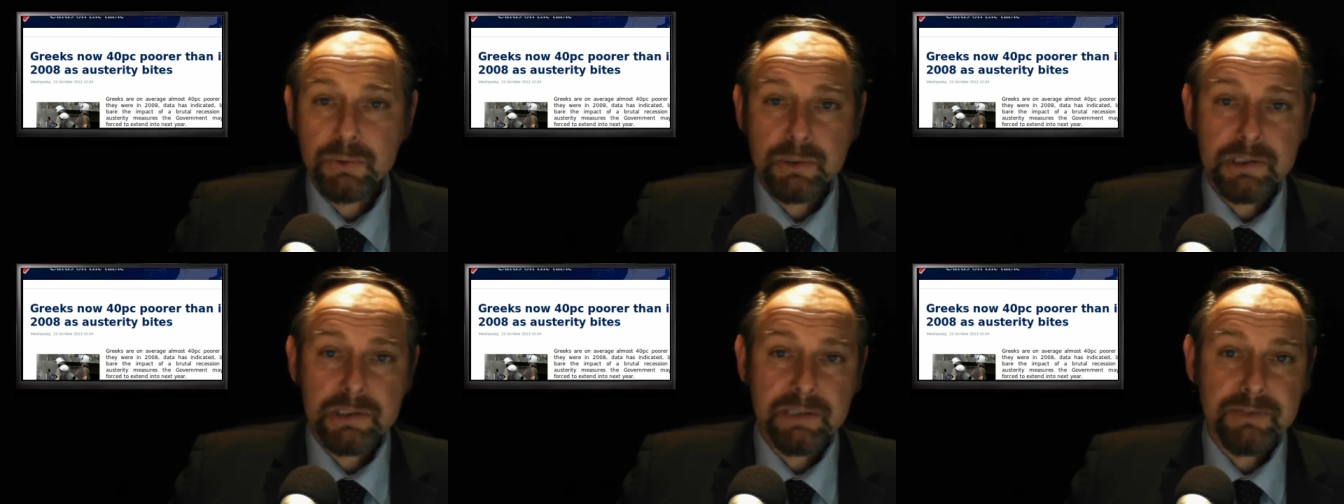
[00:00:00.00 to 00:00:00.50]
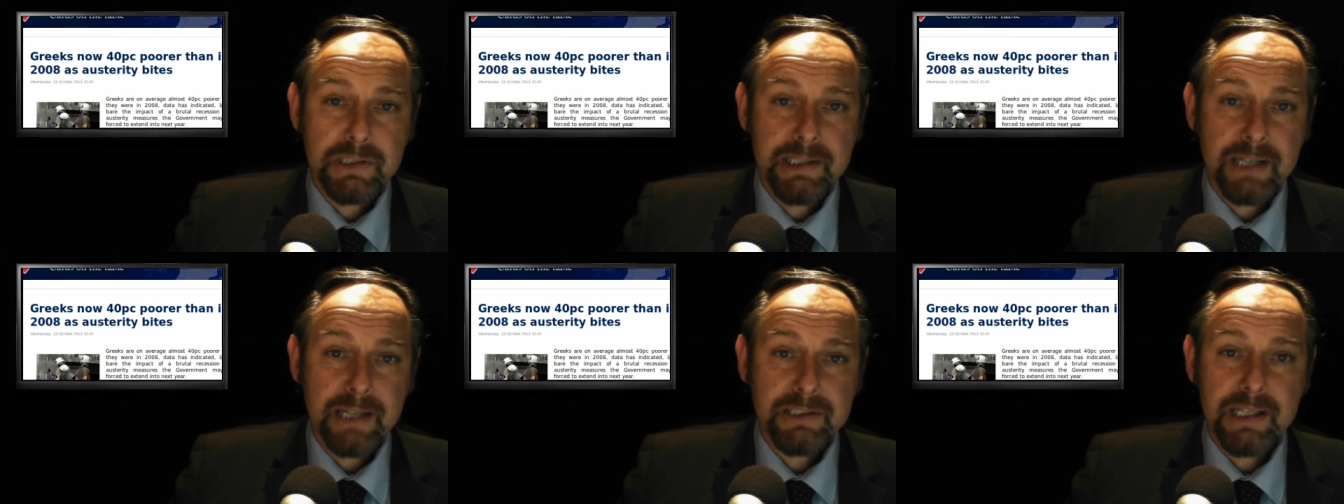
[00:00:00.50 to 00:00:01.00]
quarters of two
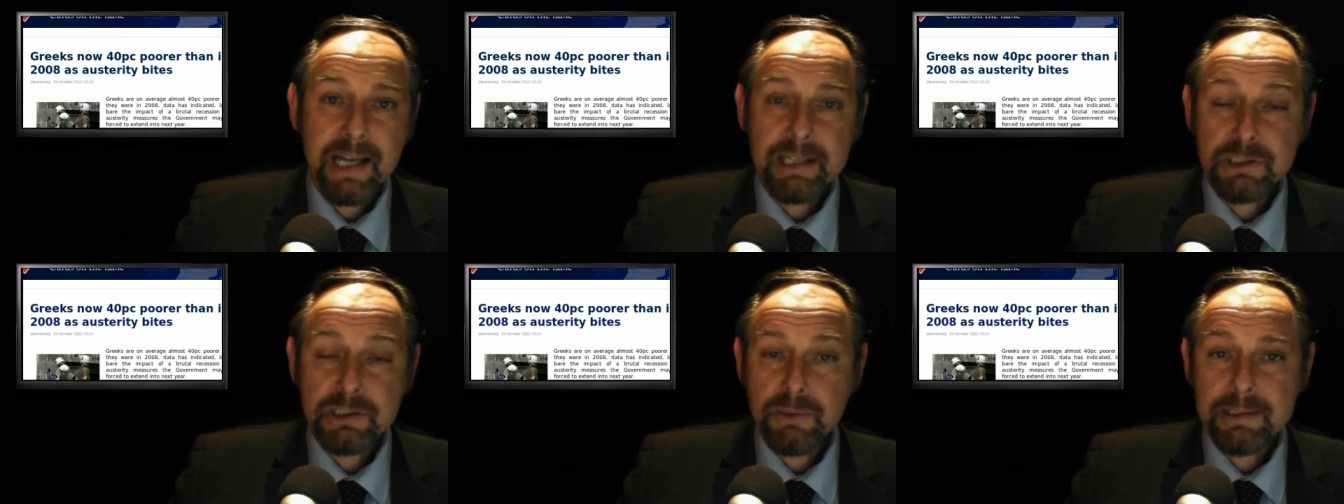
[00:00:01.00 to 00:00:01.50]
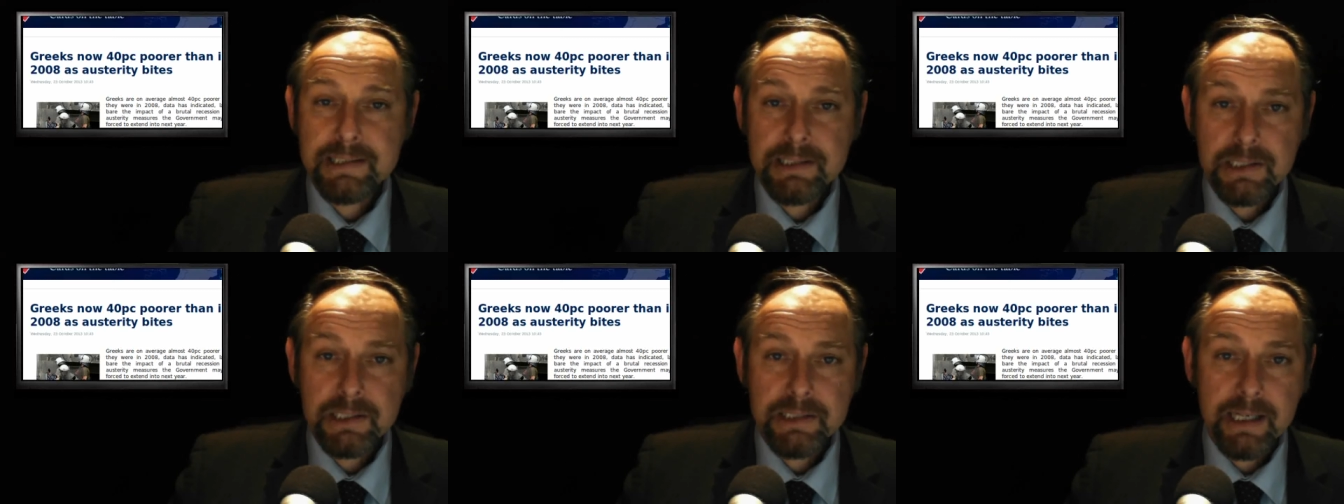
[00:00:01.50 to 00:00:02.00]
thousand eight and twenty
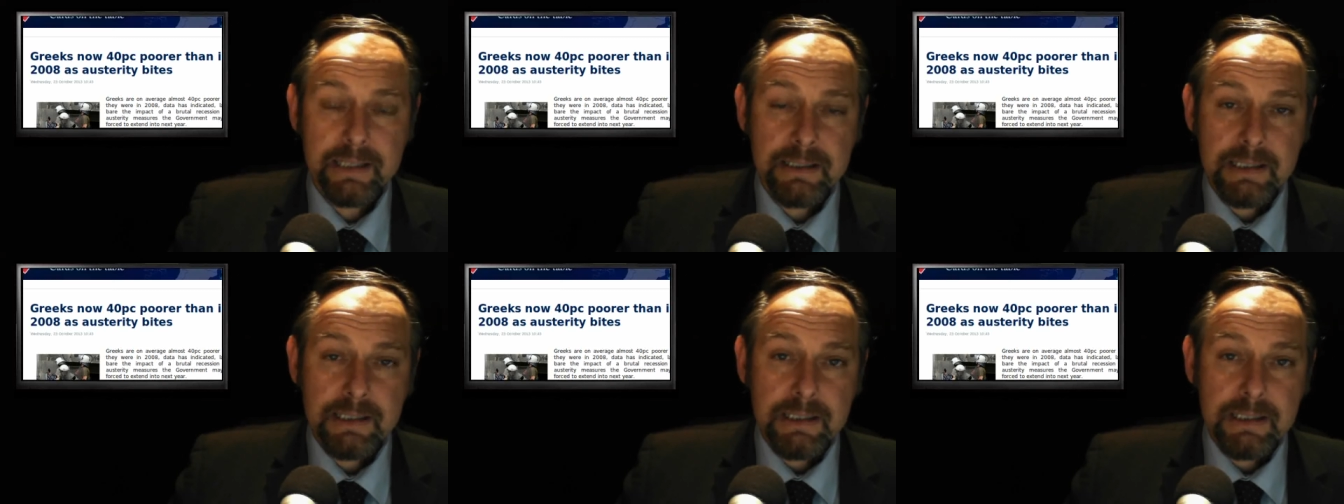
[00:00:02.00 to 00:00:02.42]
thirteen,